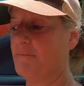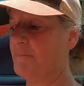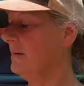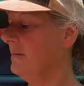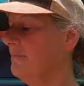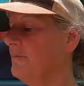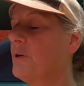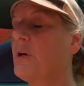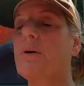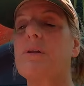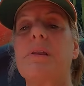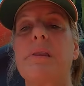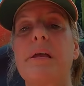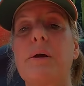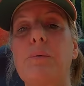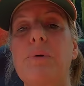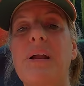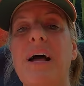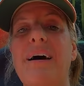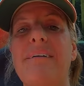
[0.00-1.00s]
If you go to
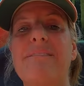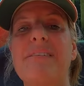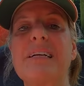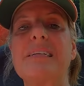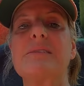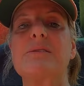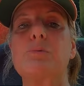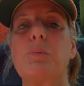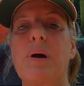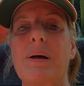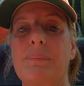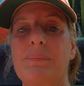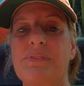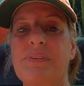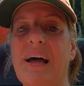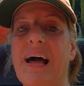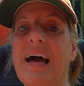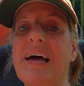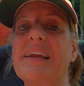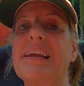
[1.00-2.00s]
Liquid IV's
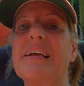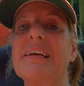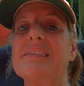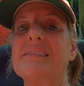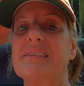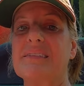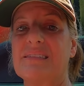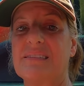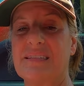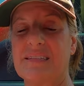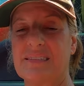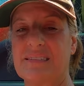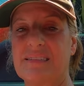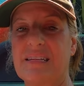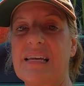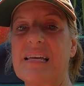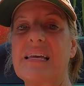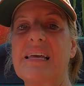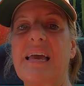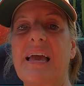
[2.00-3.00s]
website, it's a
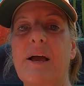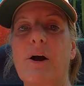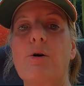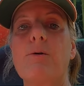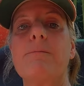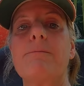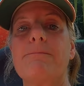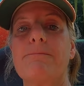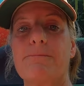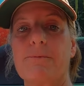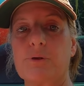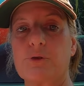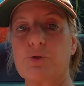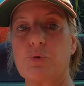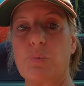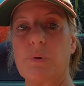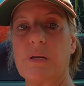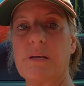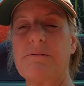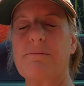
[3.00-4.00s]
16 count for
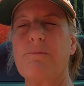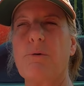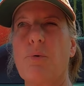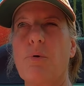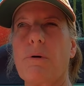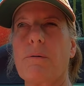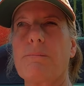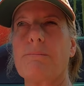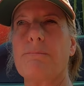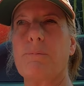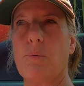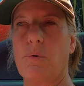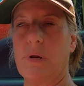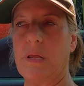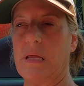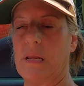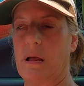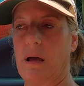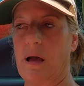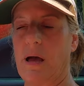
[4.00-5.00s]

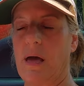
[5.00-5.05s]
$24.49.